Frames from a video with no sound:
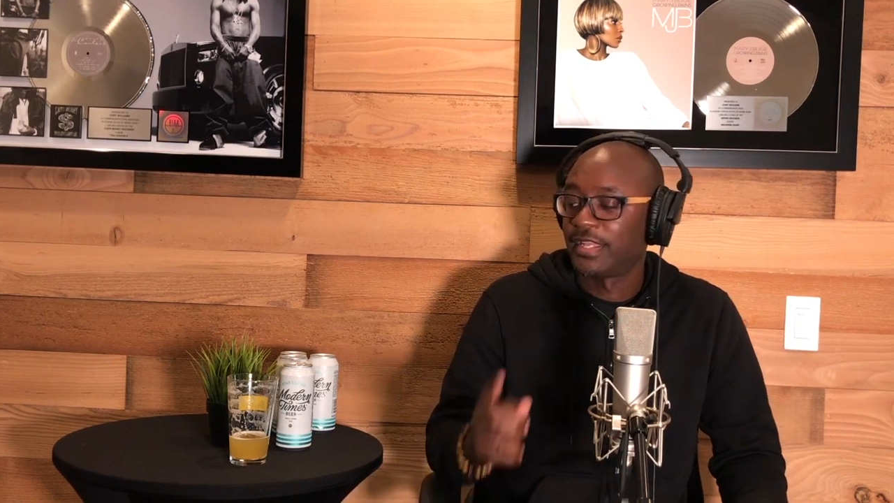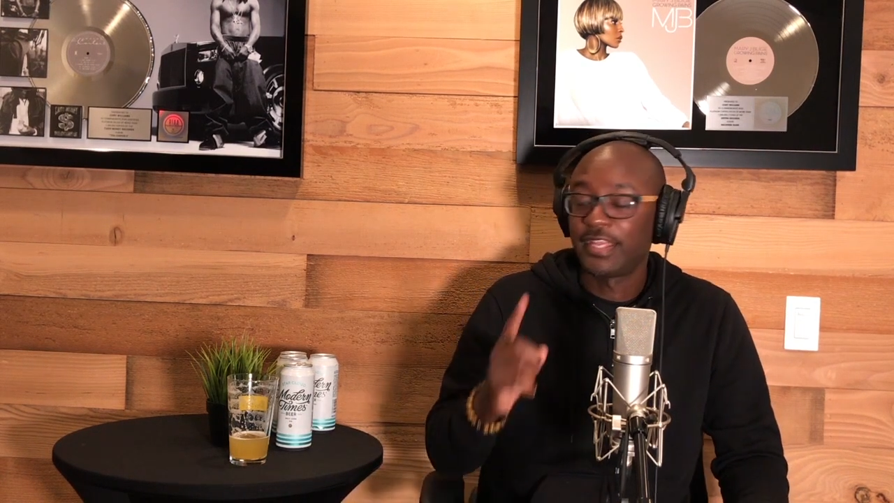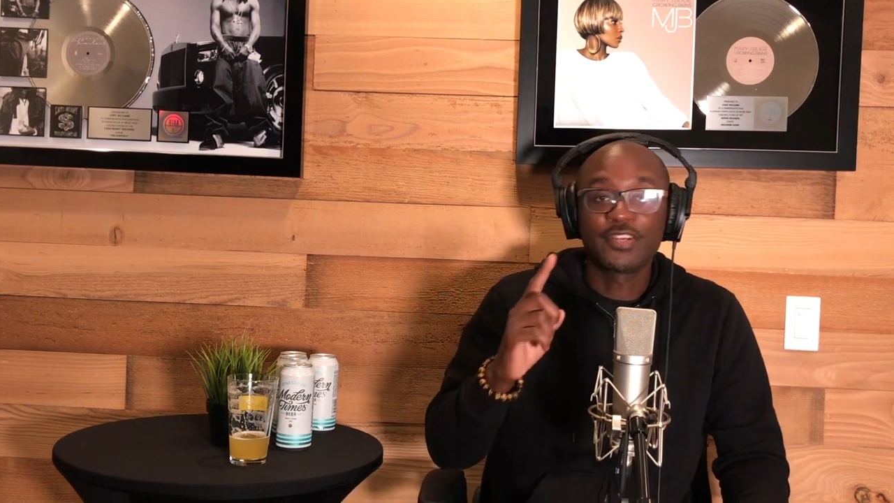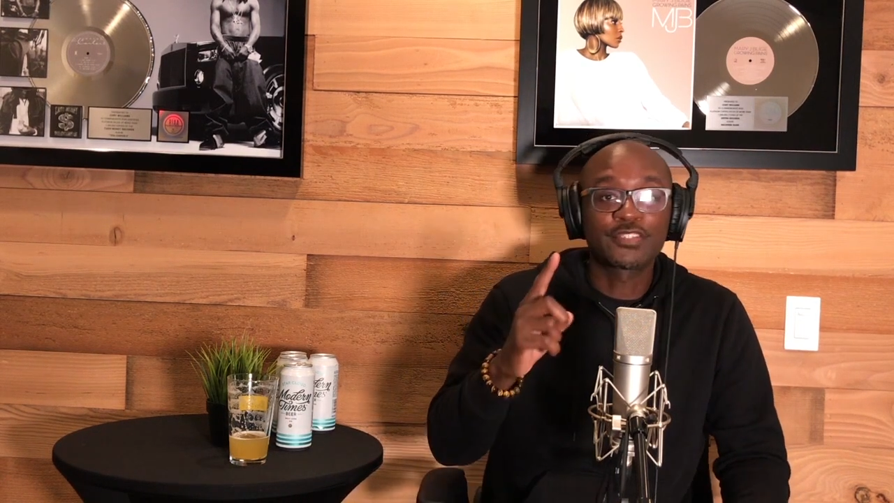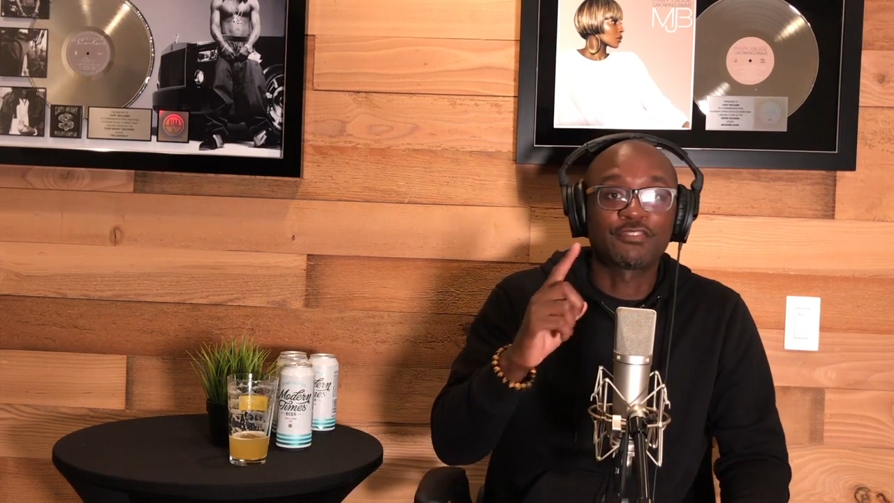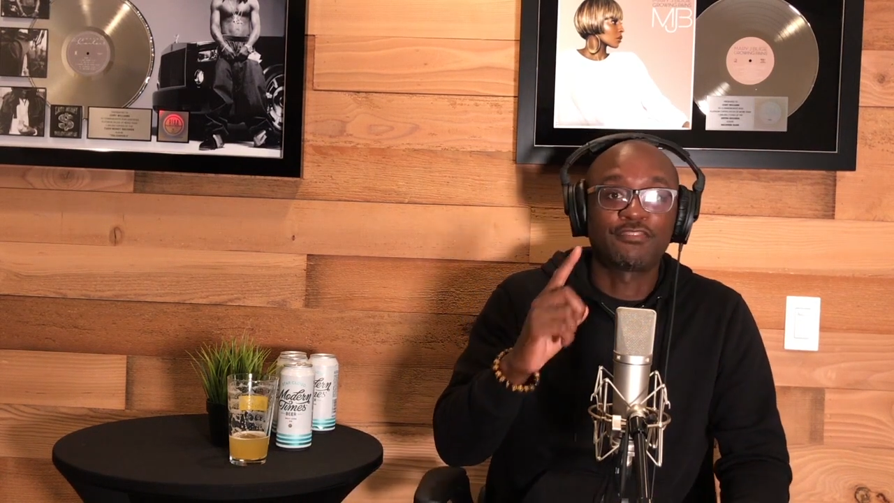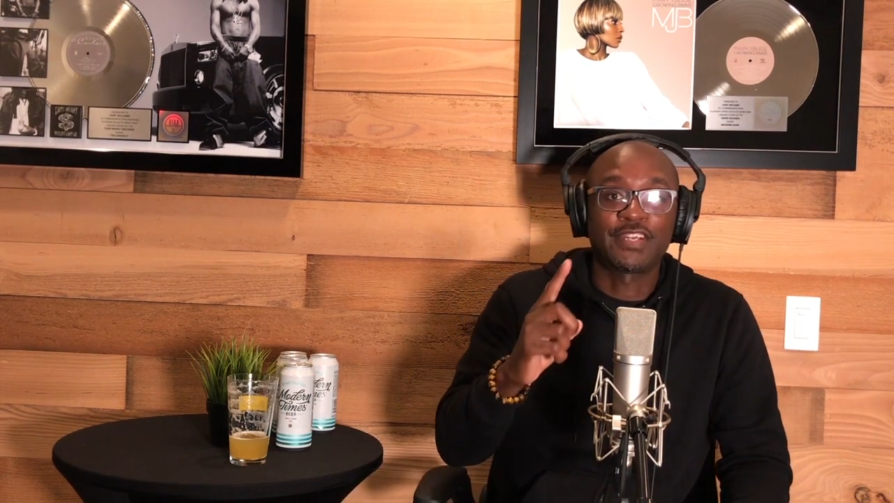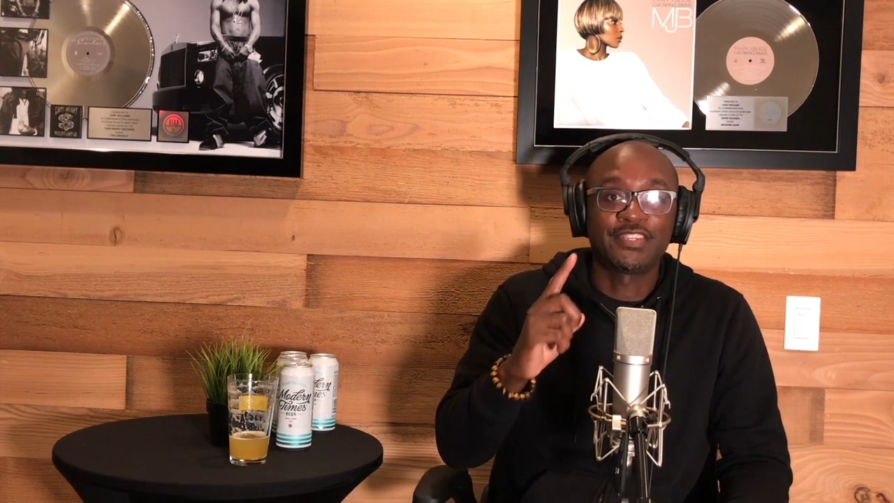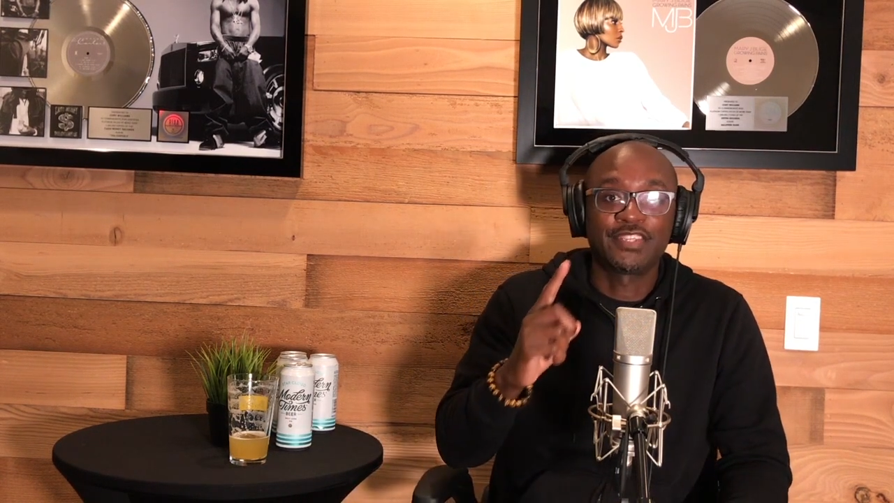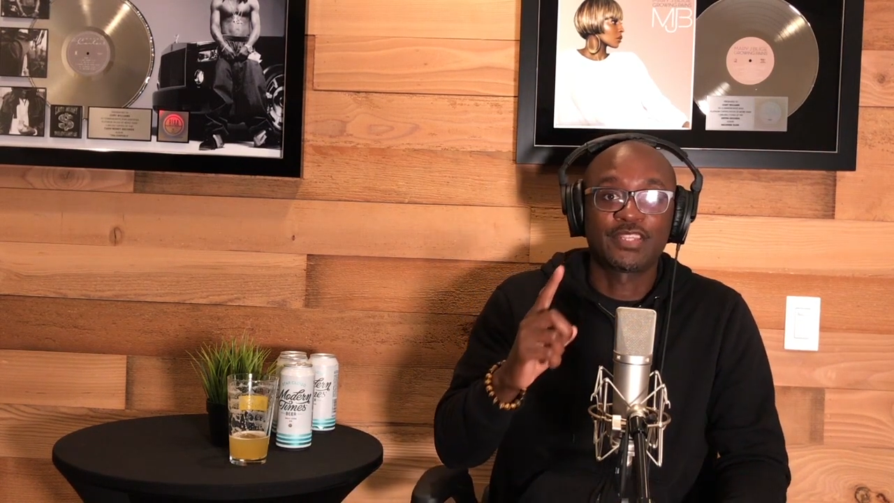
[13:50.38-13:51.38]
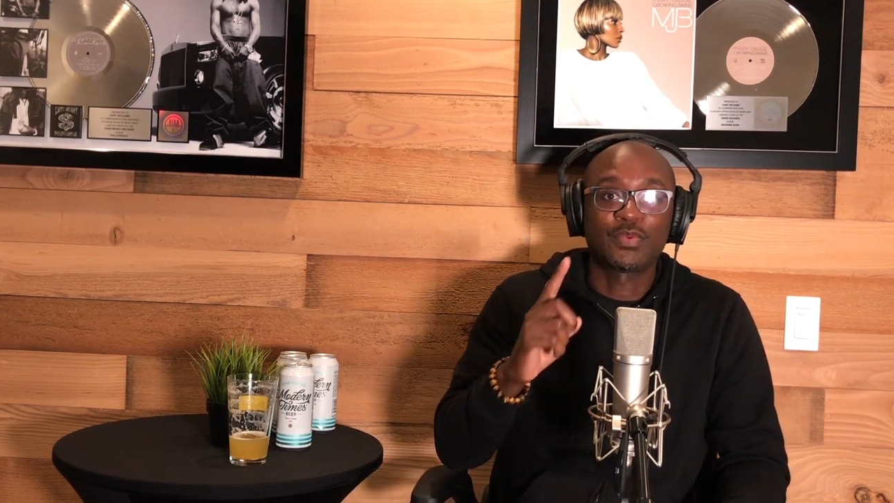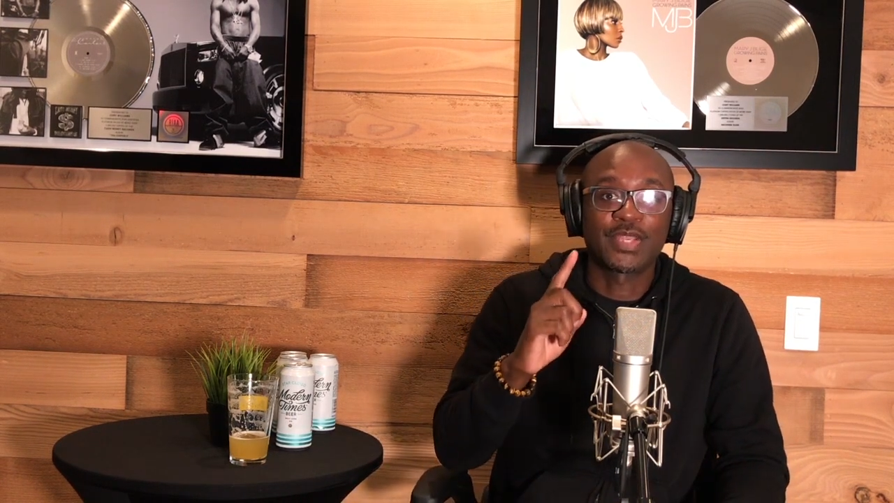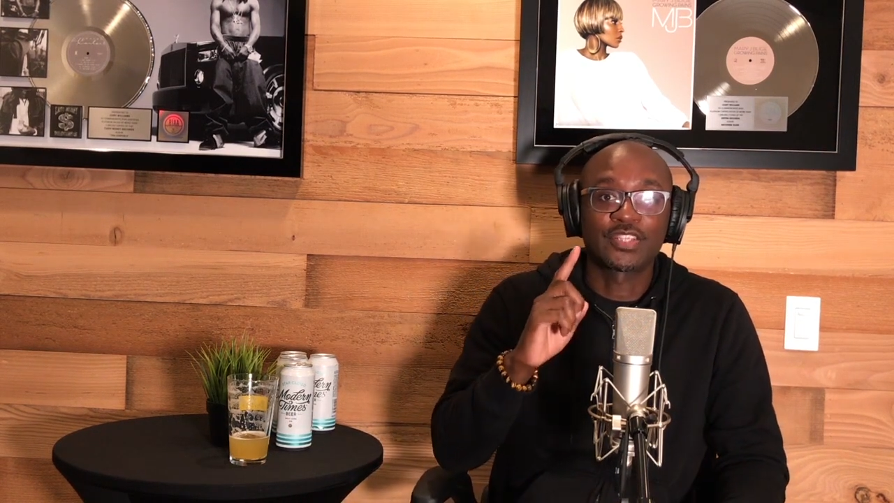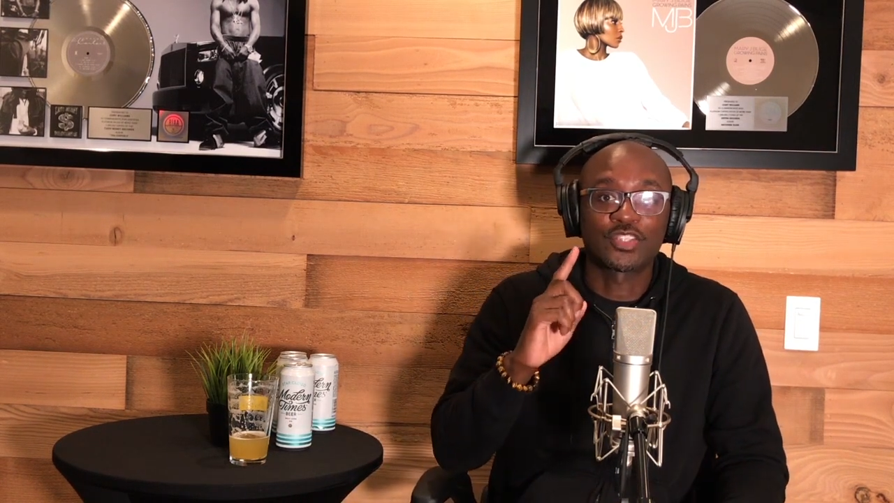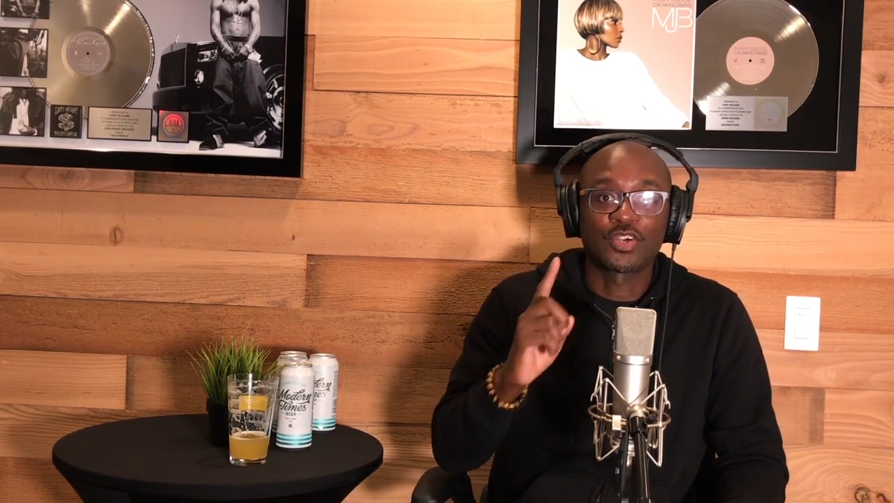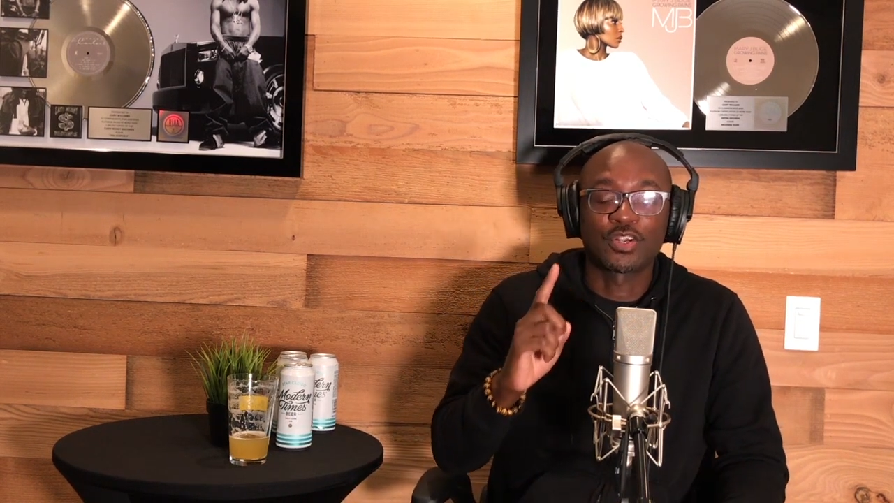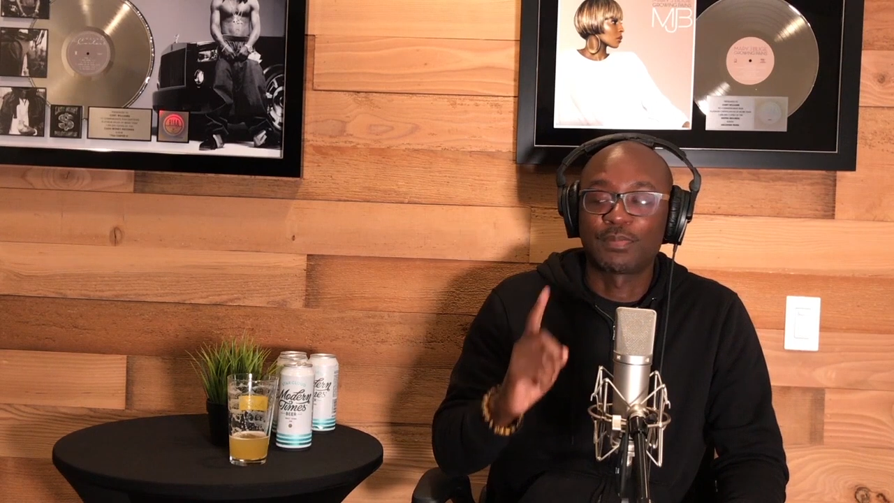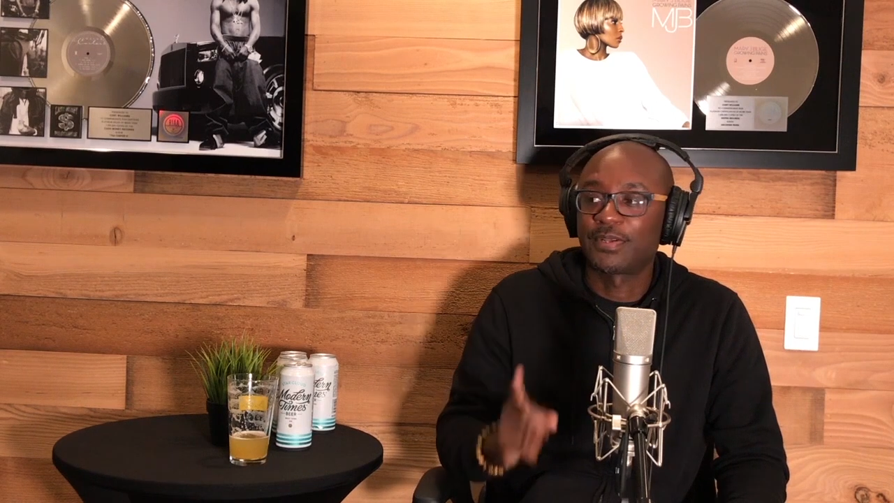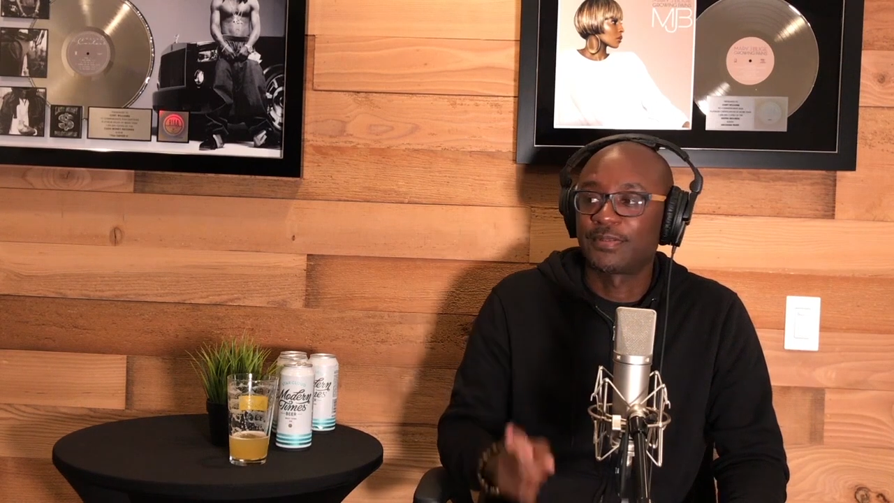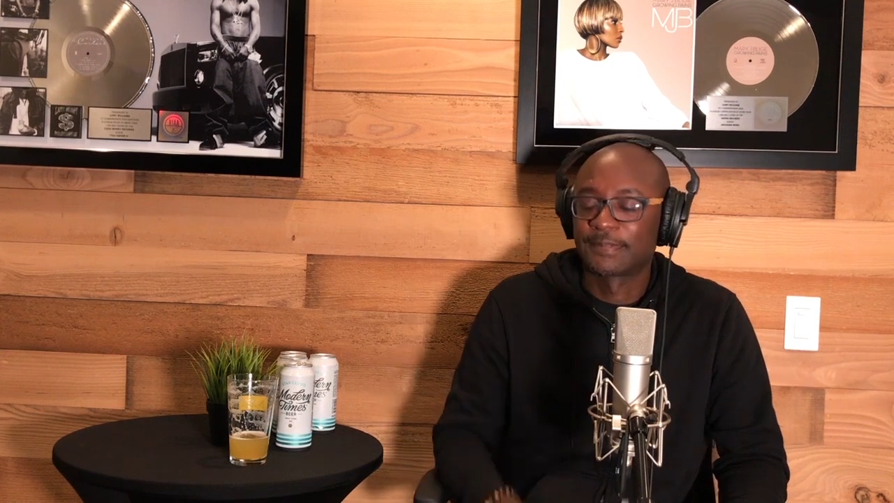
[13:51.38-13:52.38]
Here's a funny thing that we got to talk
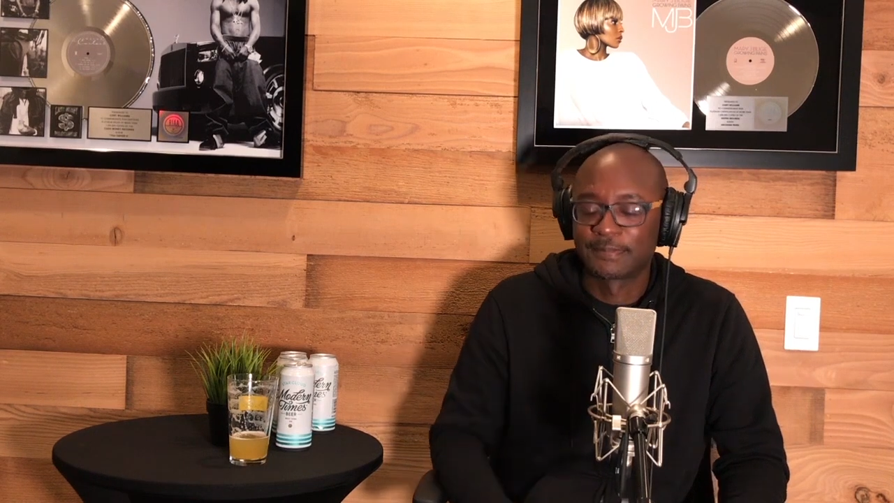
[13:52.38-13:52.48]
about.